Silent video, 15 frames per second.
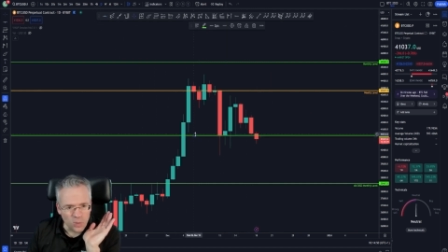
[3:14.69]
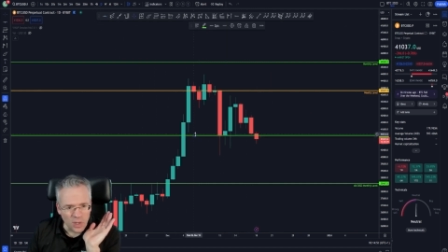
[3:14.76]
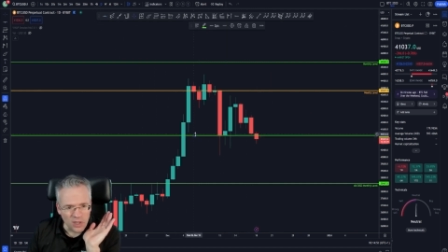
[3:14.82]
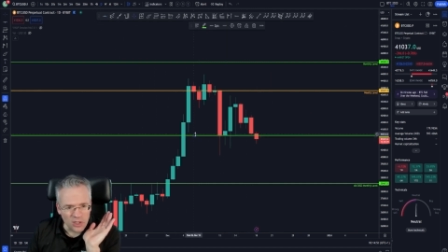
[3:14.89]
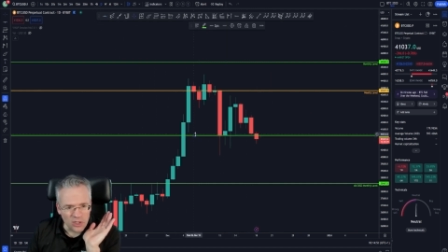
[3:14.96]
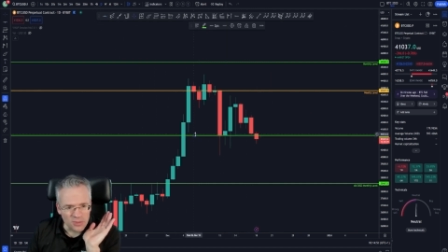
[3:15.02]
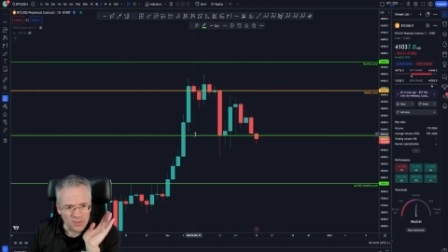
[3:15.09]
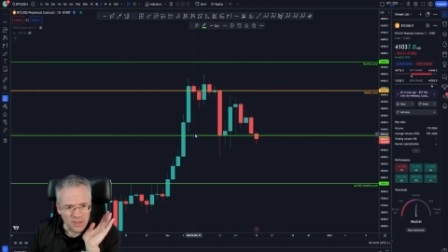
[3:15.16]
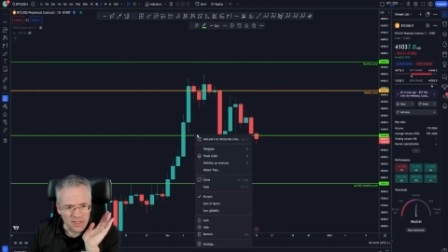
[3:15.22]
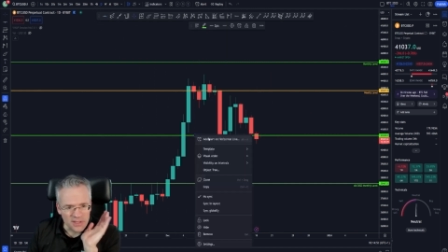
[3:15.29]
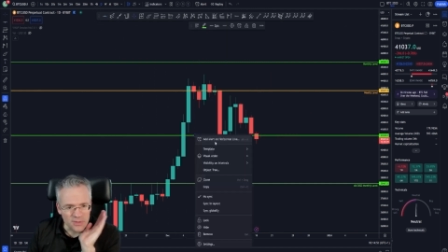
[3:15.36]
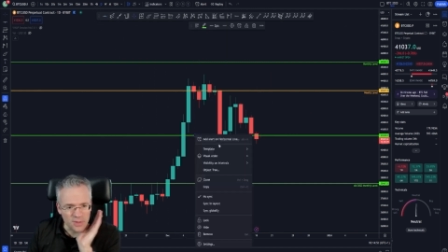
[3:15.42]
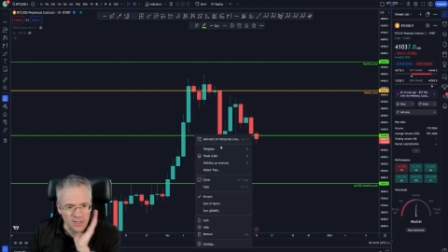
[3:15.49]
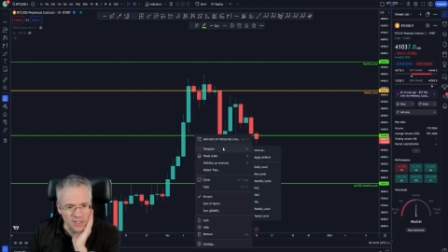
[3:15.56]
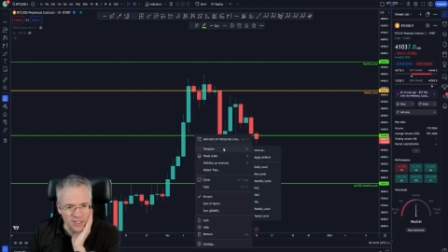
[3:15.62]
One could be
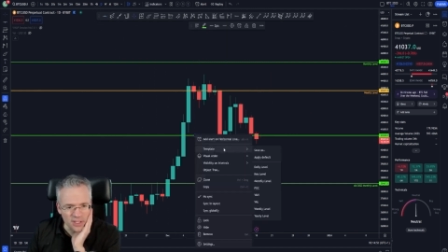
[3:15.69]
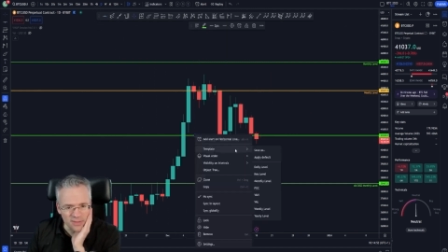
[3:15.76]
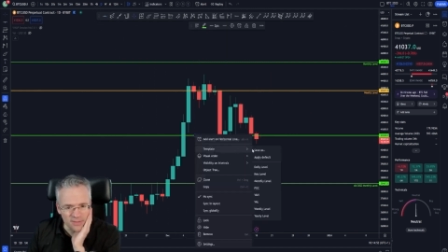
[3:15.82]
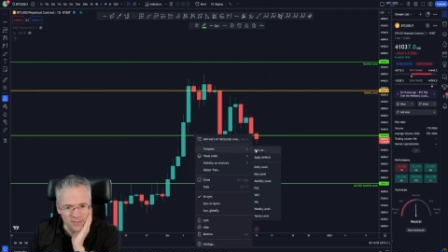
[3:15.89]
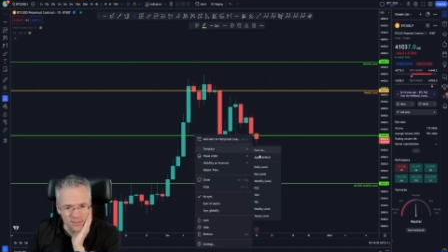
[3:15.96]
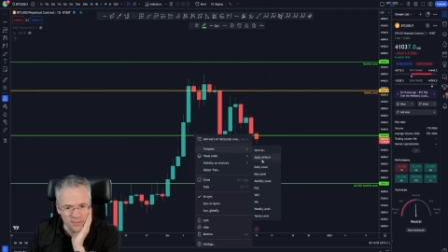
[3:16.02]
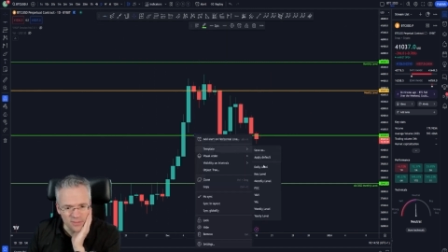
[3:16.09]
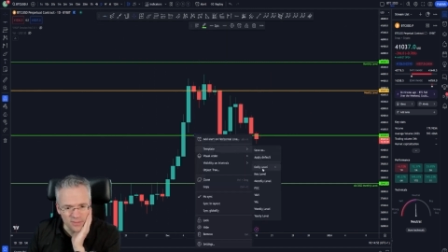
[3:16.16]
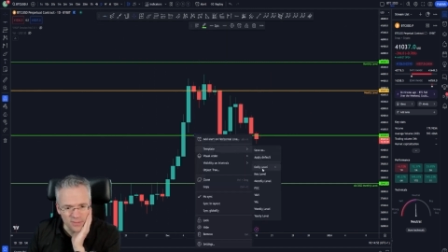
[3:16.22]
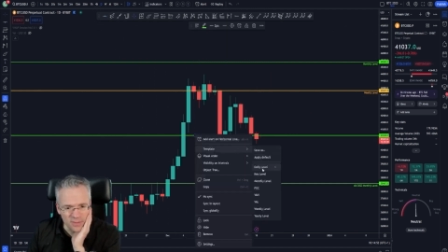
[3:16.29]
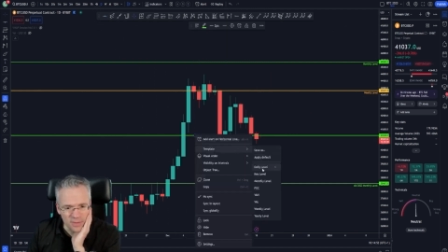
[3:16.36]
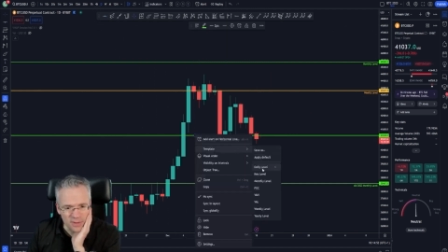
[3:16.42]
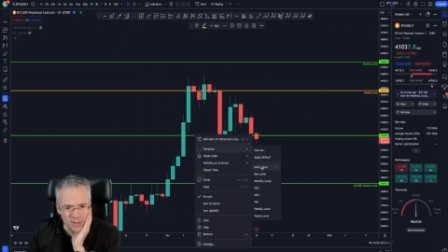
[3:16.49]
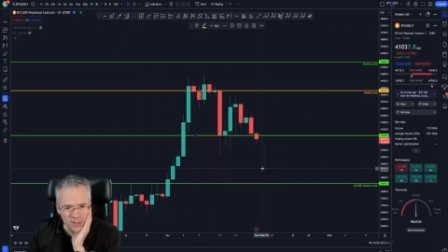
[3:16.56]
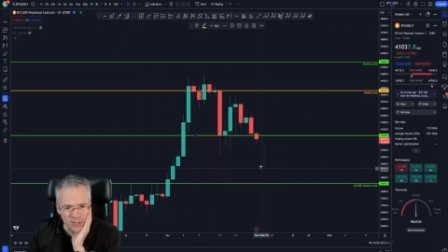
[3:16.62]
this one here
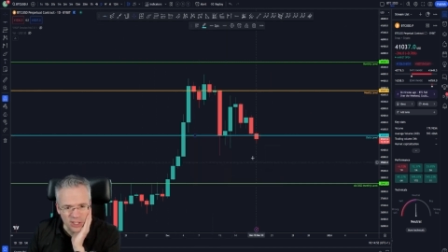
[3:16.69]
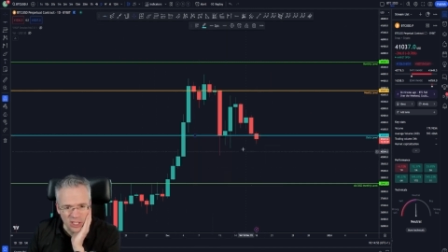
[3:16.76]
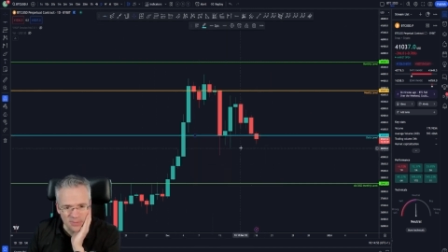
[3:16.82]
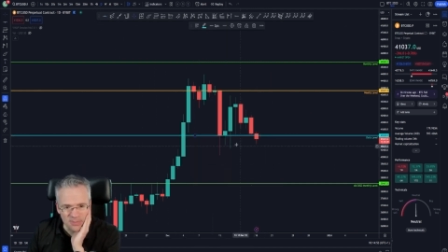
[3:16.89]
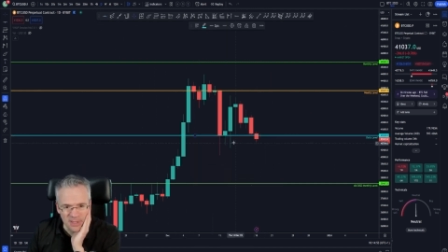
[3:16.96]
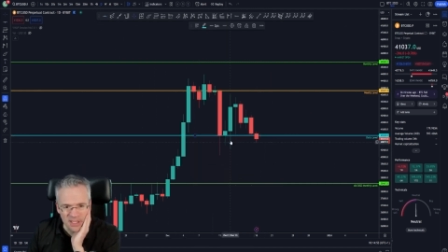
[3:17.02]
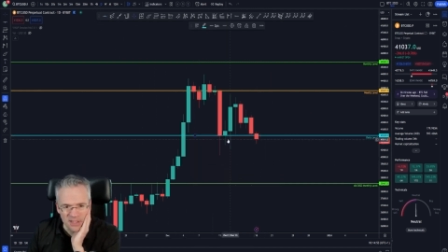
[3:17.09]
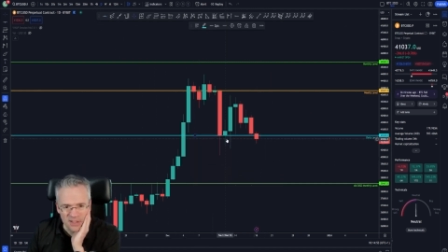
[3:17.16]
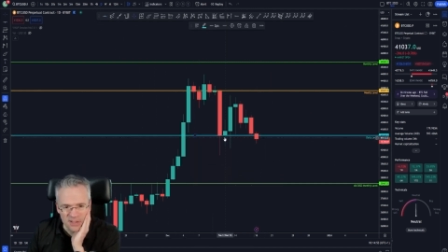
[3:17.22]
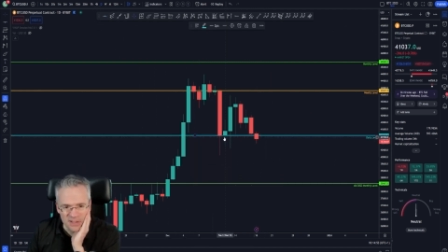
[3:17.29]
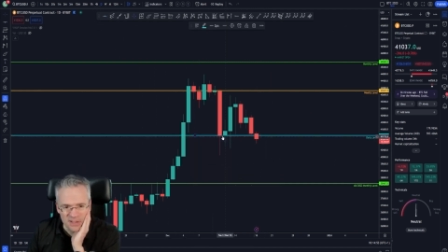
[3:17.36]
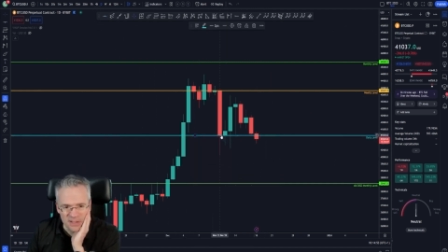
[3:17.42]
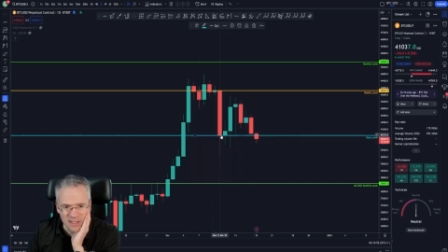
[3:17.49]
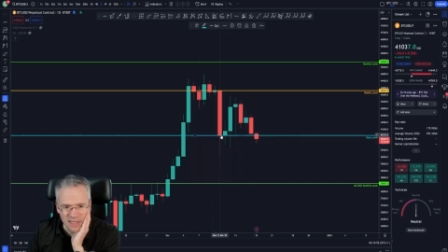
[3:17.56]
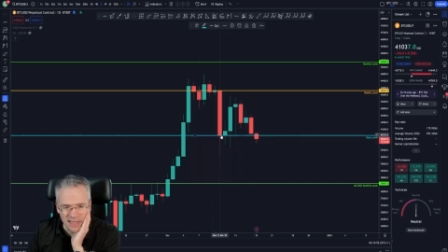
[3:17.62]
not
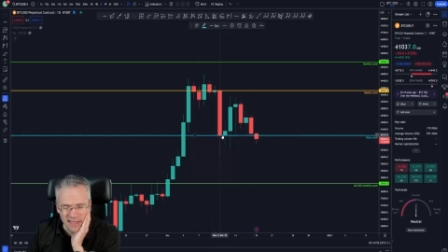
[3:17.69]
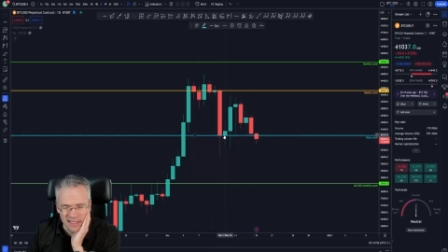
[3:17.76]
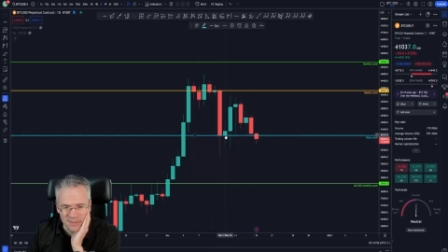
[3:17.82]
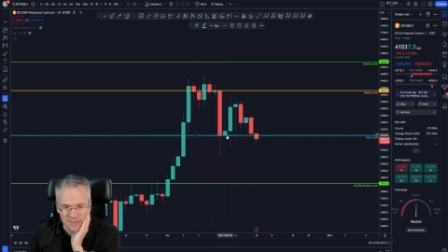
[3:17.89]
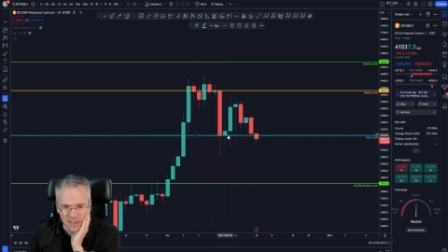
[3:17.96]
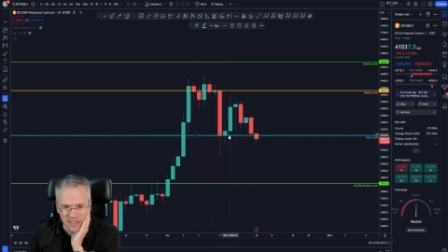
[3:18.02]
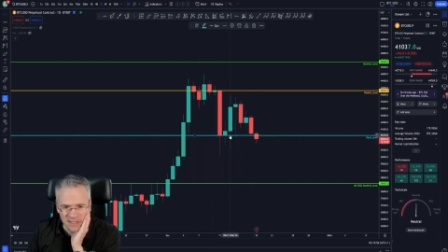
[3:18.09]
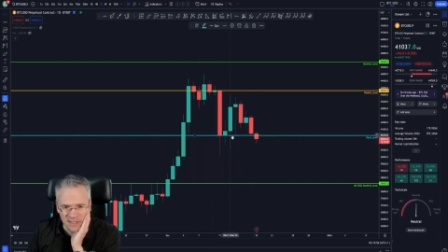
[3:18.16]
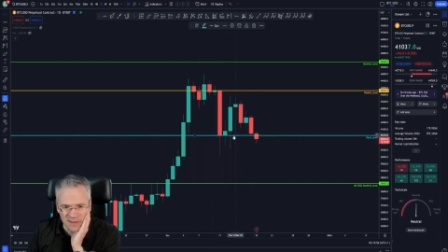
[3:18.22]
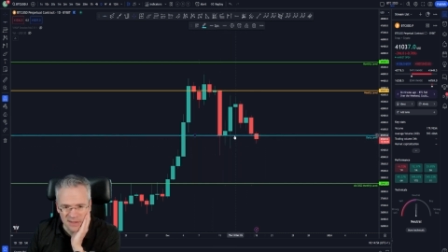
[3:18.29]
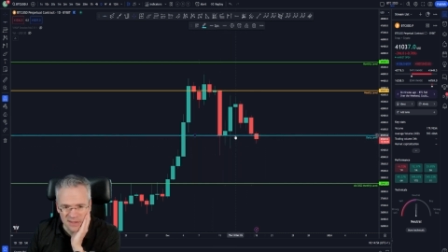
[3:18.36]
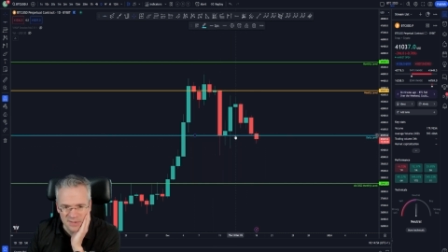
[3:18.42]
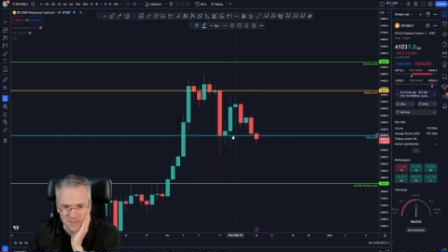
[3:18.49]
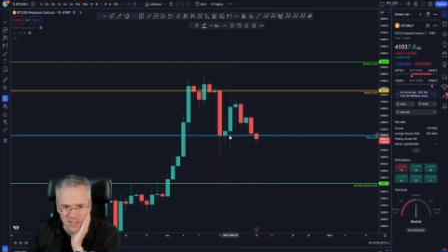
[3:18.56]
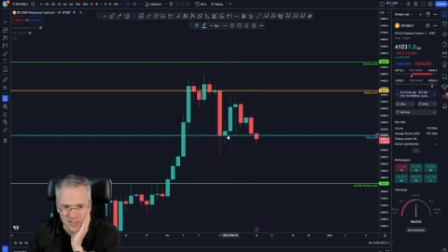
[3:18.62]
because I expect
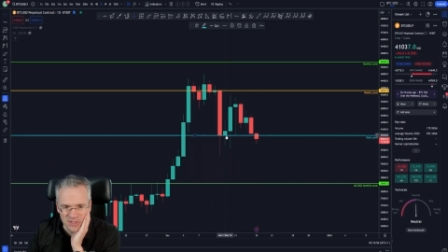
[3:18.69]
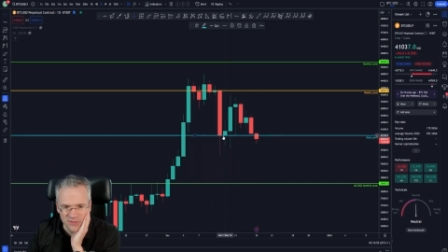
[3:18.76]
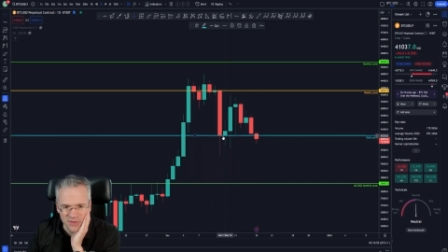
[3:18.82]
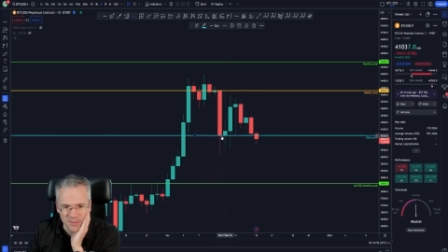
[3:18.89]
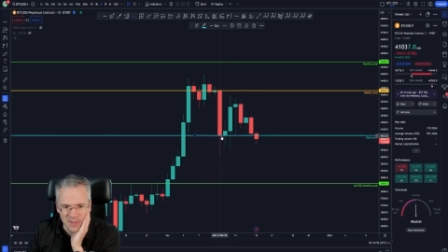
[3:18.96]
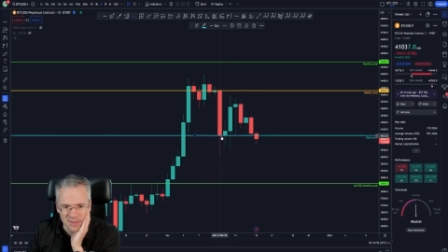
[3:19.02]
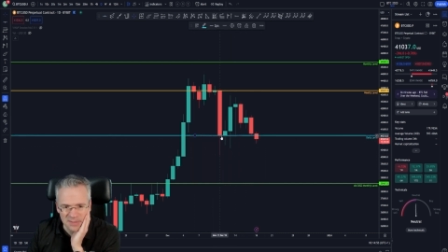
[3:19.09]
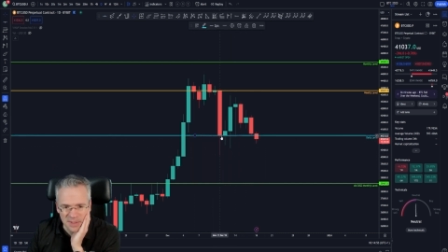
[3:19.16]
anything special from it,